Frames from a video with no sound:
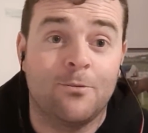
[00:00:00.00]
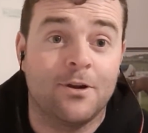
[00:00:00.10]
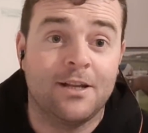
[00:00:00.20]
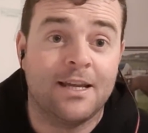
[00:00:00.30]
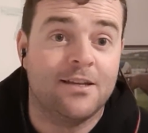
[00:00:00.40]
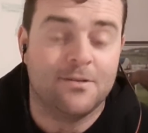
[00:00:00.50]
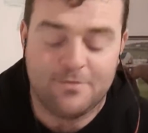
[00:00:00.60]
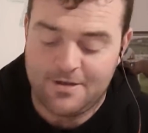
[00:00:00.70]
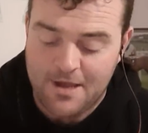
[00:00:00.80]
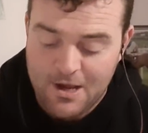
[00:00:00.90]

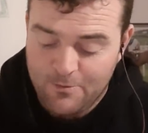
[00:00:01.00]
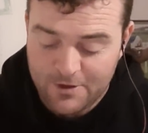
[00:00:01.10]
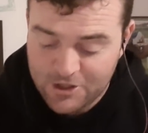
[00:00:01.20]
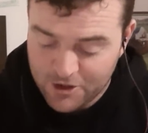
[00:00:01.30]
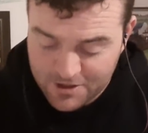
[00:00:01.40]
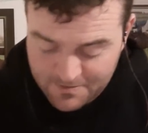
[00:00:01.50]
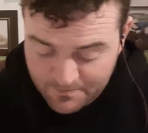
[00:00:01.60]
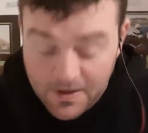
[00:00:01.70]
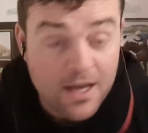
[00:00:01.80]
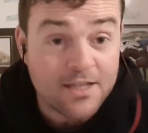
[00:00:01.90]
We're just
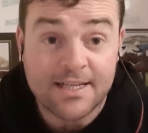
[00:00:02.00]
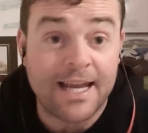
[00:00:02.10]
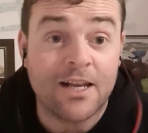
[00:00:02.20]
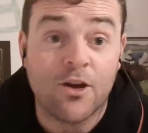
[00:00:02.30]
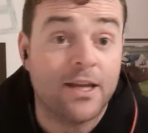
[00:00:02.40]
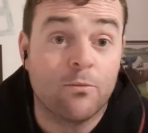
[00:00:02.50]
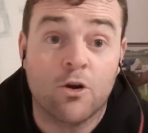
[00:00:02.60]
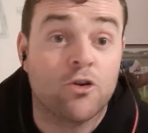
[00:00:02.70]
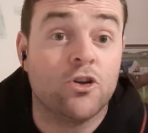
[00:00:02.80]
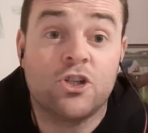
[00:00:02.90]
staying loyal.
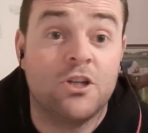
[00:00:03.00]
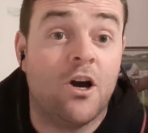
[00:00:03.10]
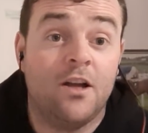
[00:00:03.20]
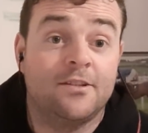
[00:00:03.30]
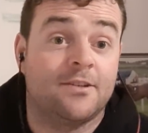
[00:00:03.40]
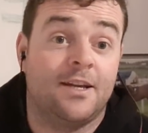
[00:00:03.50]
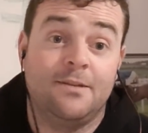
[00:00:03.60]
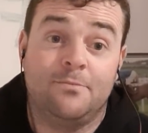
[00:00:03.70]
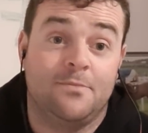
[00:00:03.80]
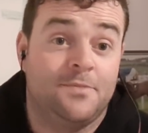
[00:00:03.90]
We're crushing all the
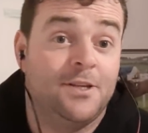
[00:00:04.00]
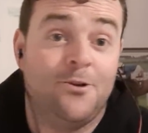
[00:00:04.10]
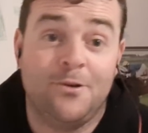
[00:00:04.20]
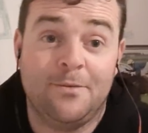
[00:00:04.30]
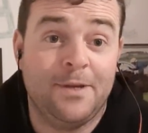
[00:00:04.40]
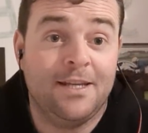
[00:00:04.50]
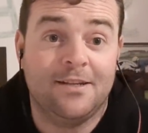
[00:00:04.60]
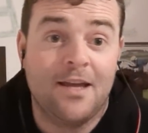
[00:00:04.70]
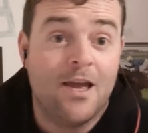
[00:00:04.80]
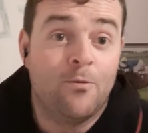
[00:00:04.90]
time. You know what I
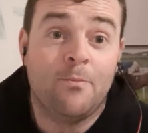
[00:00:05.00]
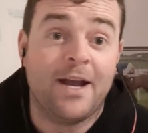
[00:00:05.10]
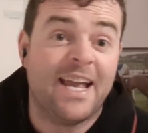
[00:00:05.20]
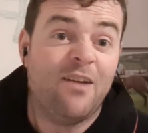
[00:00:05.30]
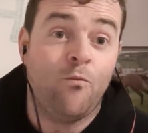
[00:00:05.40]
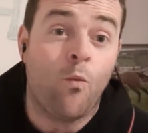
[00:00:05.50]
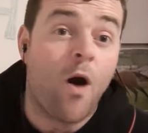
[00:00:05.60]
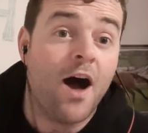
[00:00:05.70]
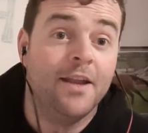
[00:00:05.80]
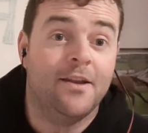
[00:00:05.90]
mean? We might have
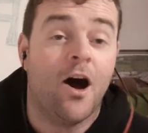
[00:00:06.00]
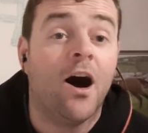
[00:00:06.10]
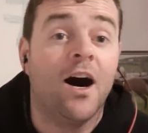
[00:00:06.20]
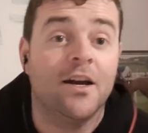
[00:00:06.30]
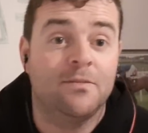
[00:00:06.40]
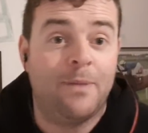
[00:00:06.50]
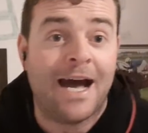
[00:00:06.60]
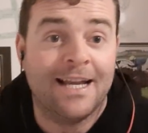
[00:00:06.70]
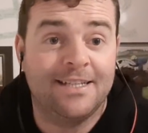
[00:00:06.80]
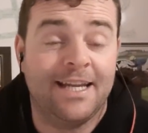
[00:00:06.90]
one odd
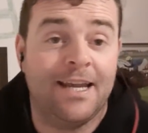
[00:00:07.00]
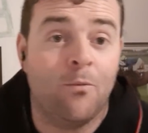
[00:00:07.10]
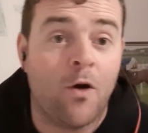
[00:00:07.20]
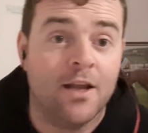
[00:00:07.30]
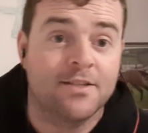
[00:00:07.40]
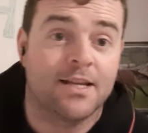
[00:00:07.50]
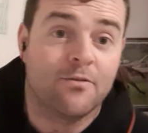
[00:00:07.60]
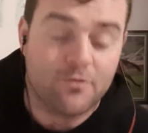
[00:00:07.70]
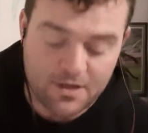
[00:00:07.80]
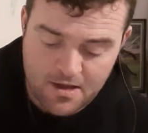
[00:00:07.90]
bad day once
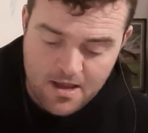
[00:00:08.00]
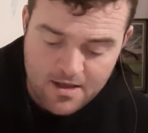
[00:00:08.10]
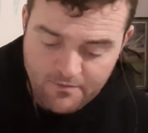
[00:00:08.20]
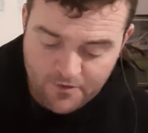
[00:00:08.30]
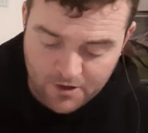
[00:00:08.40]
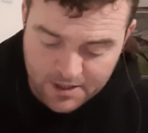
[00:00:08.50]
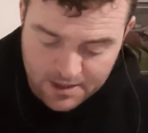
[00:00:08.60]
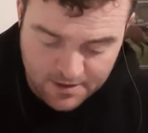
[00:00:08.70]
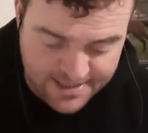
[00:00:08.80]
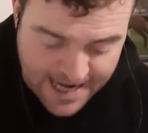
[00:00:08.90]
every
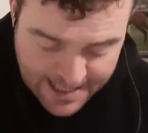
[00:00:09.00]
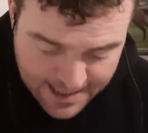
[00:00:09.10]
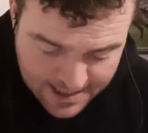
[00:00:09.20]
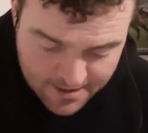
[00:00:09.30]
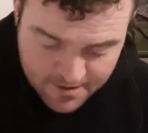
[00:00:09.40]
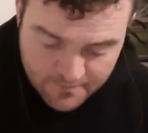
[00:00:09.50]
fucking decade.